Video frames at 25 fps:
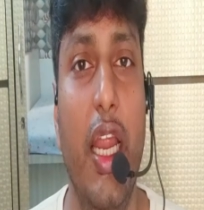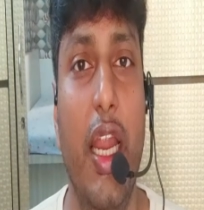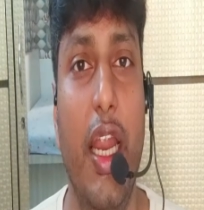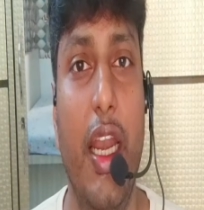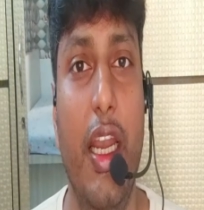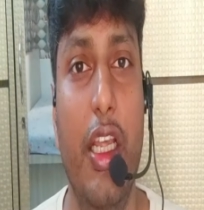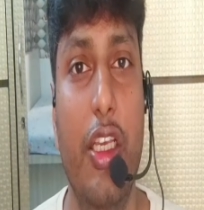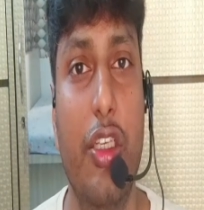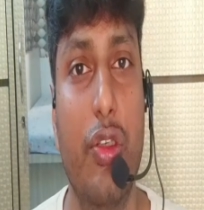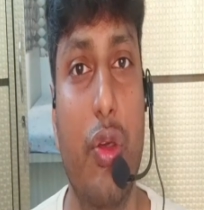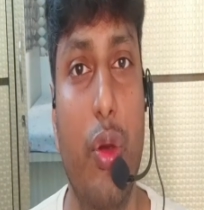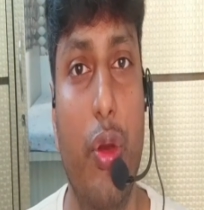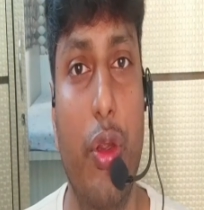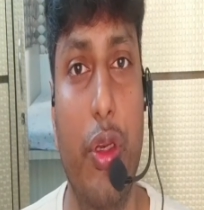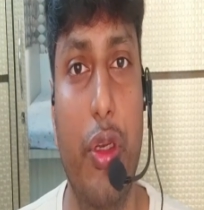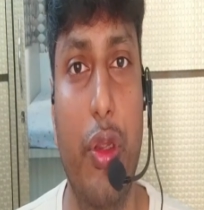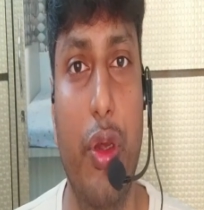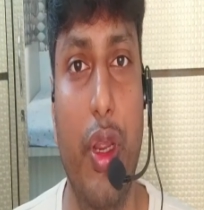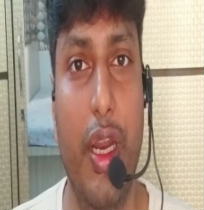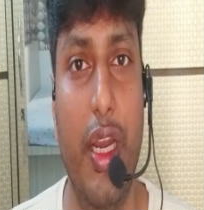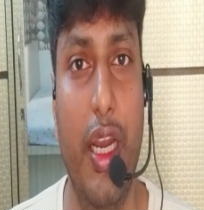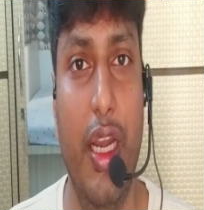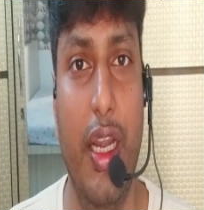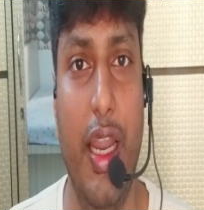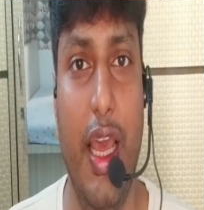It is going to
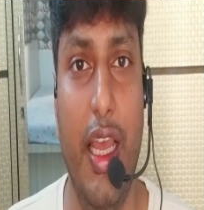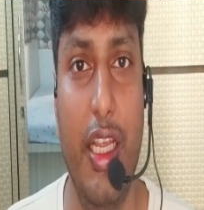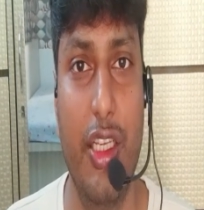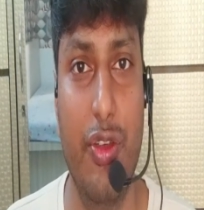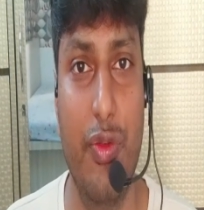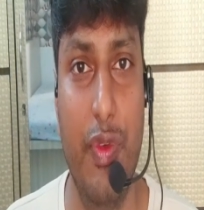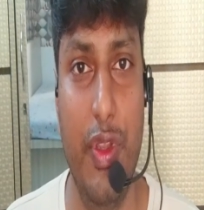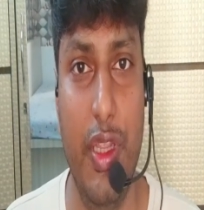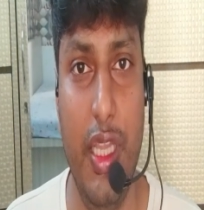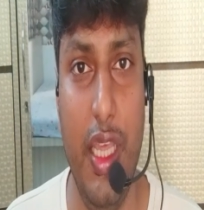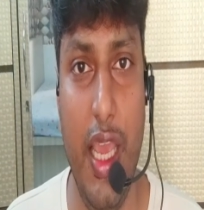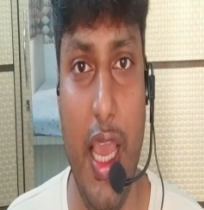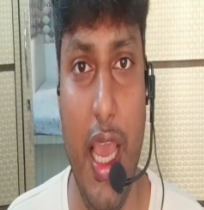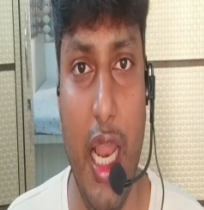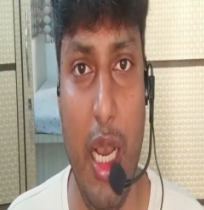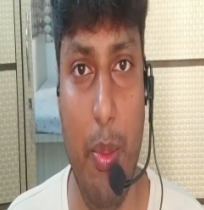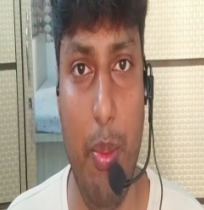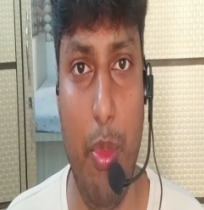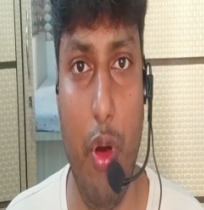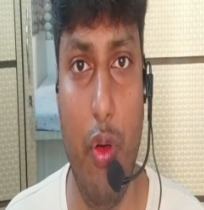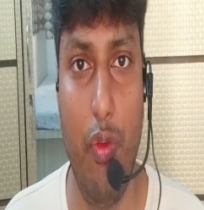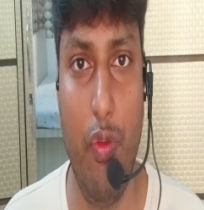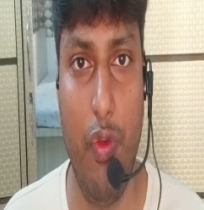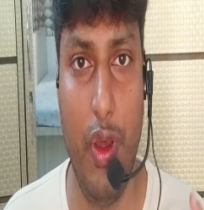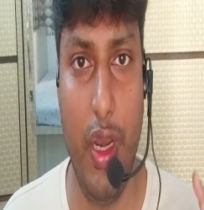get attached with the
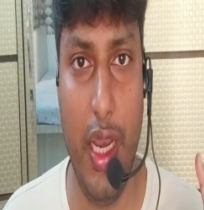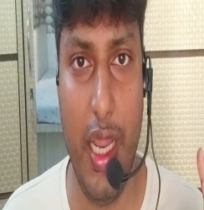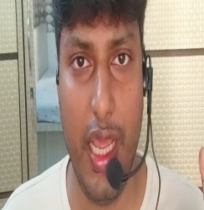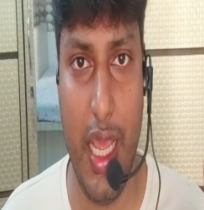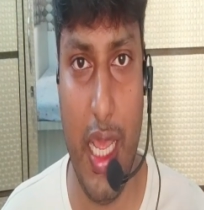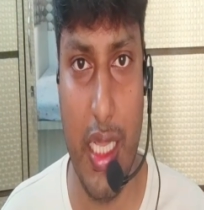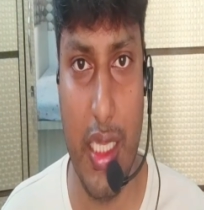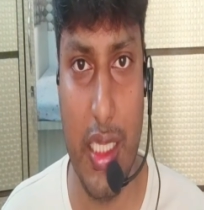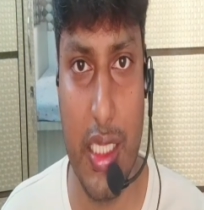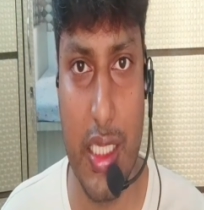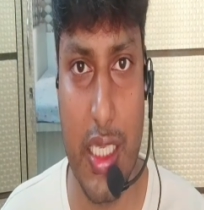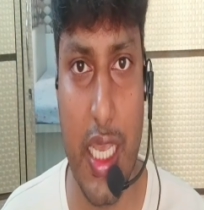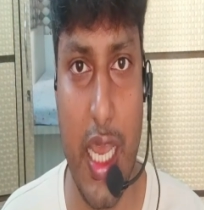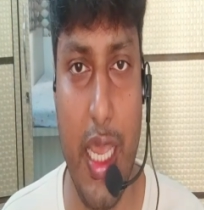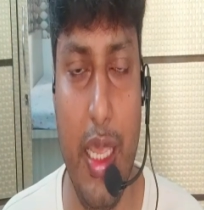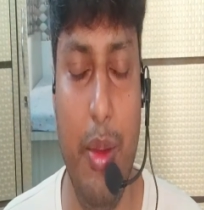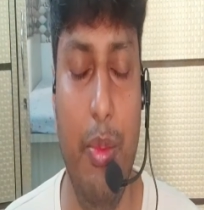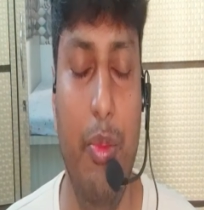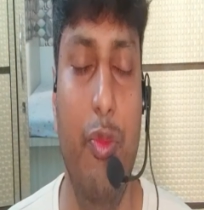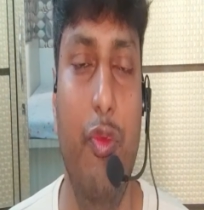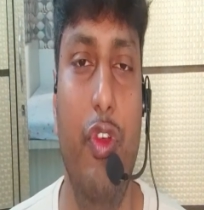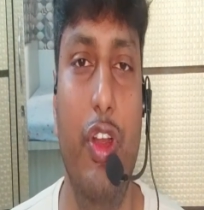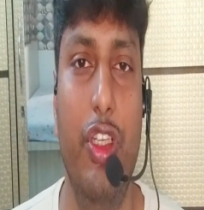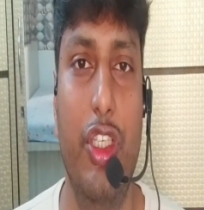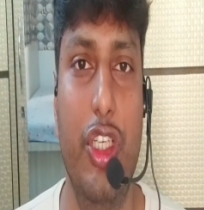help of an
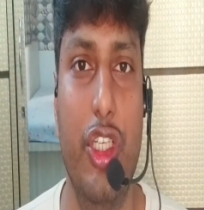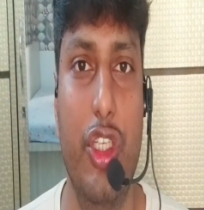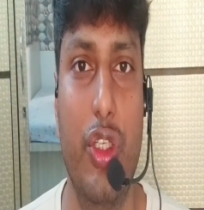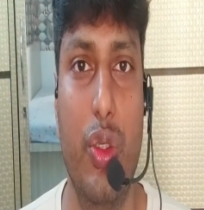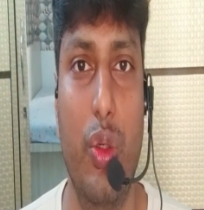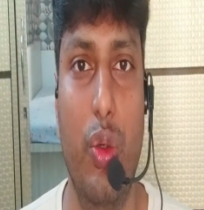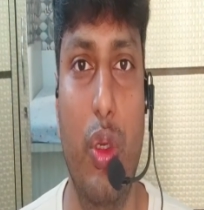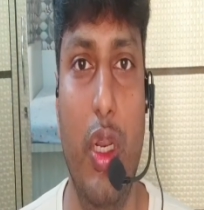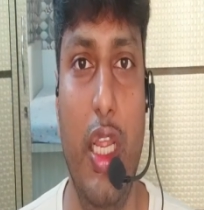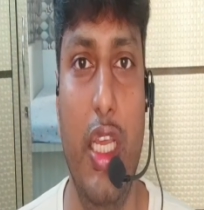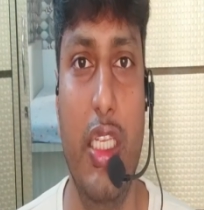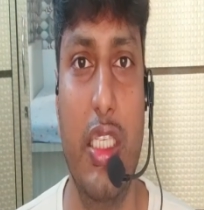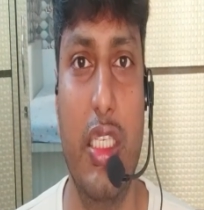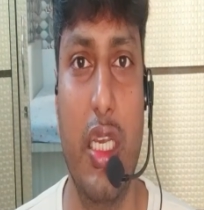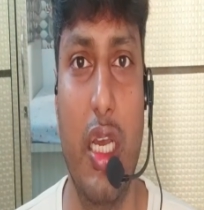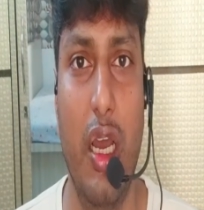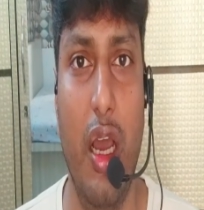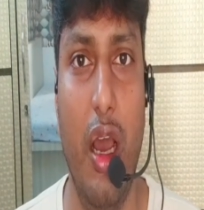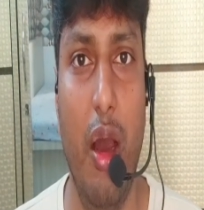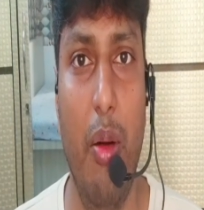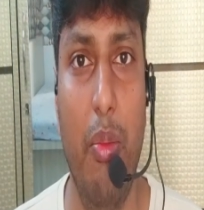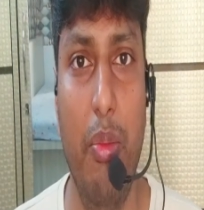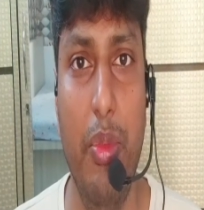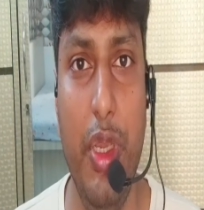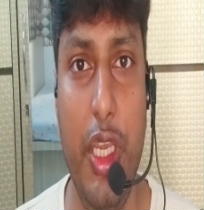enzyme which is known as
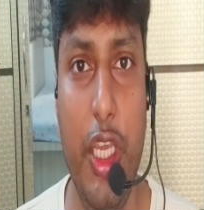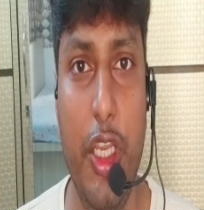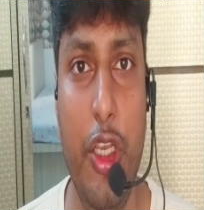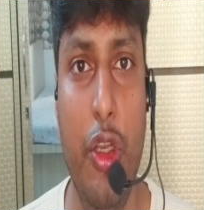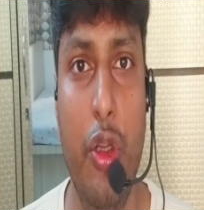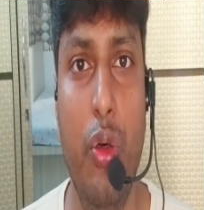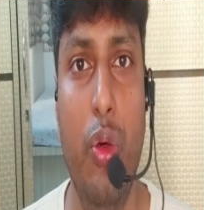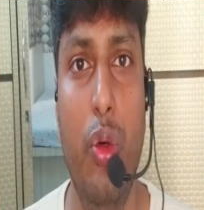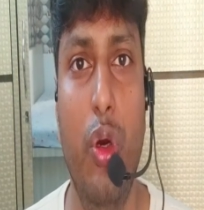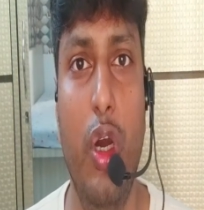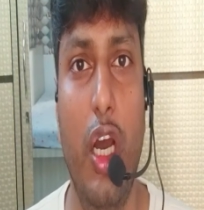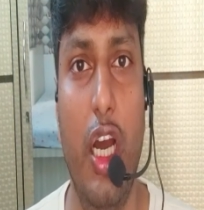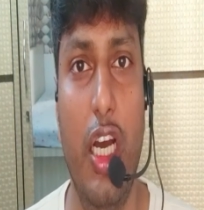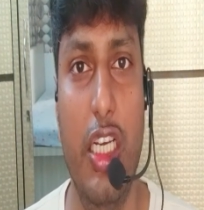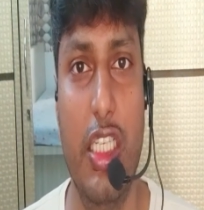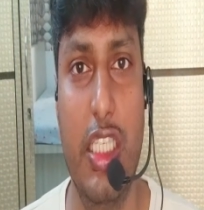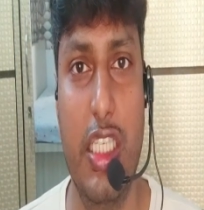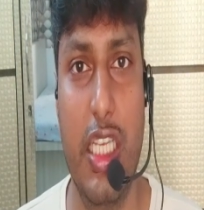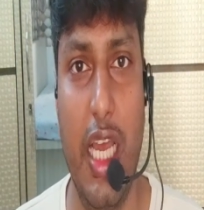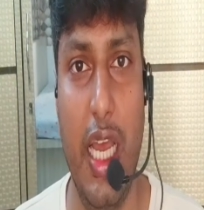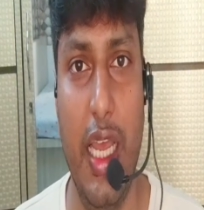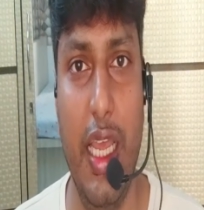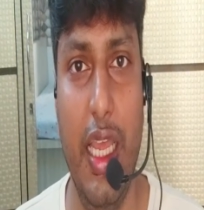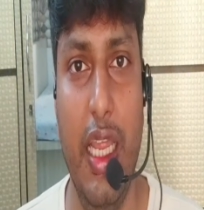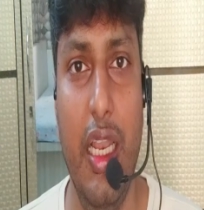amino
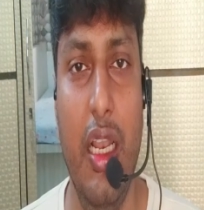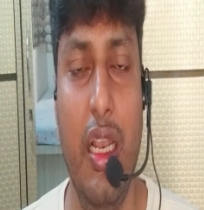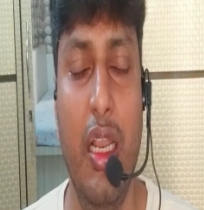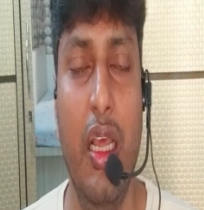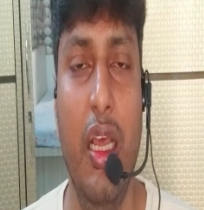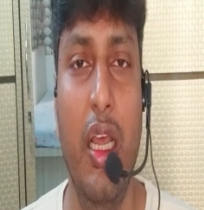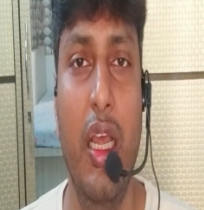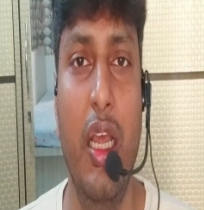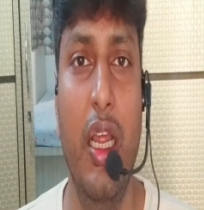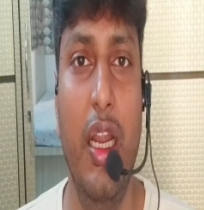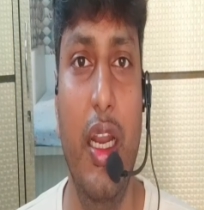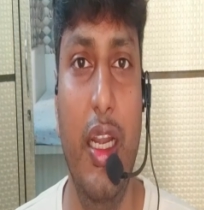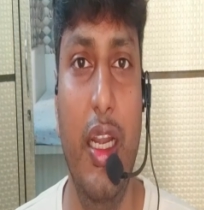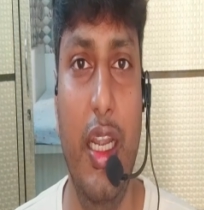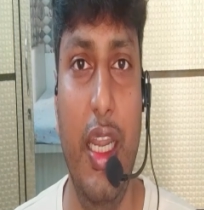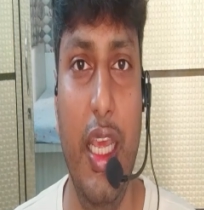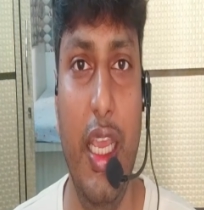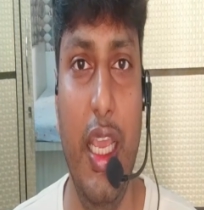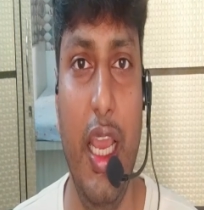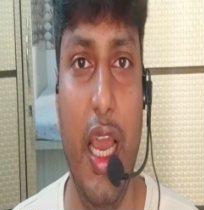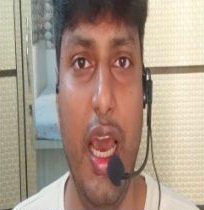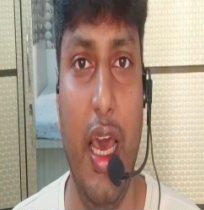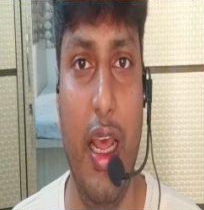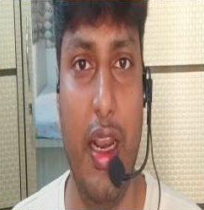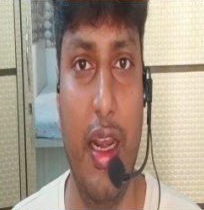acyl
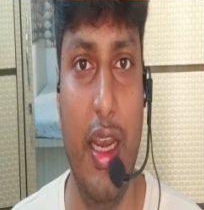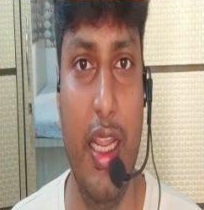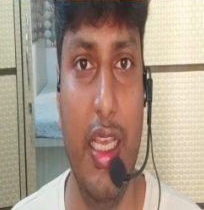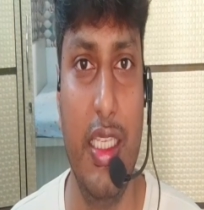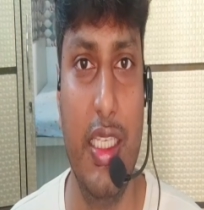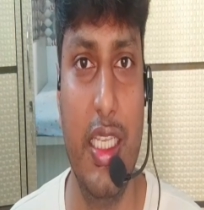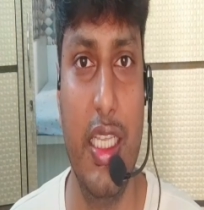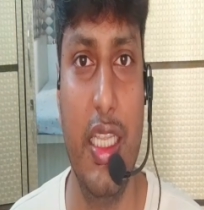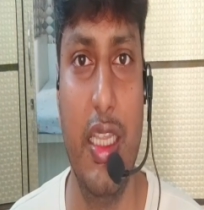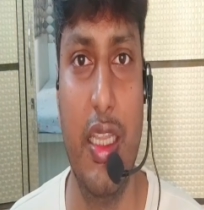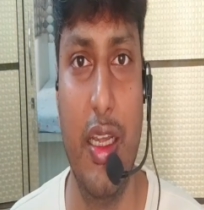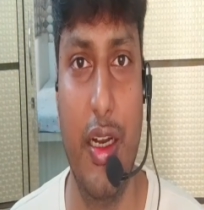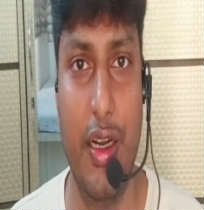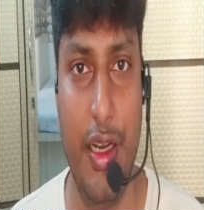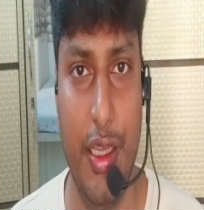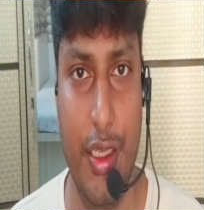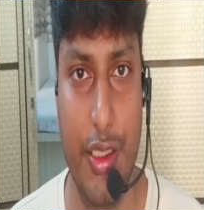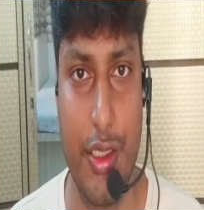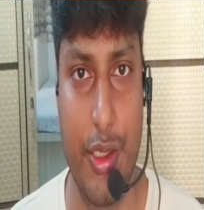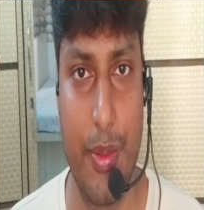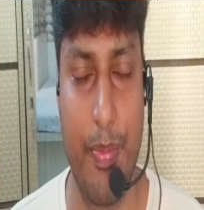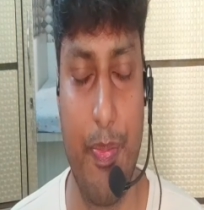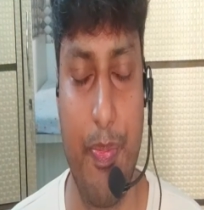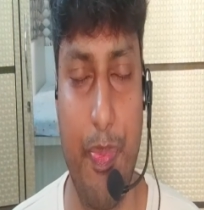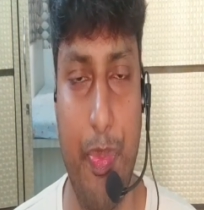tRNA
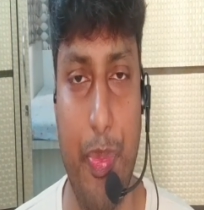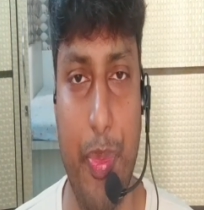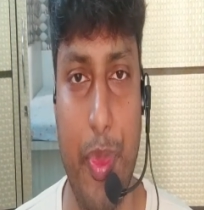synthetase.